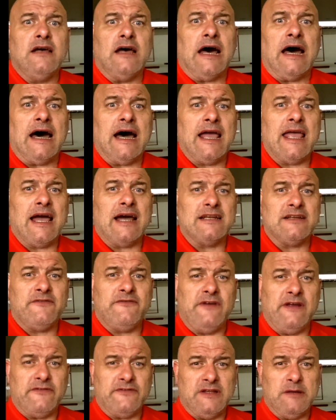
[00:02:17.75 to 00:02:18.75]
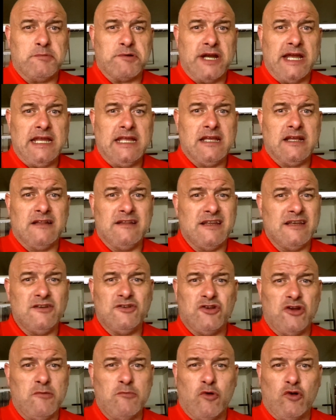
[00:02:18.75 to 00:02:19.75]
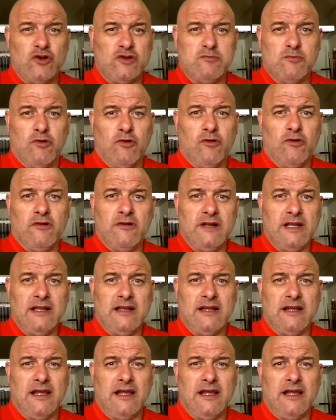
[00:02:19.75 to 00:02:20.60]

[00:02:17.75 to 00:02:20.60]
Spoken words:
I had a 50 break, didn't do much more.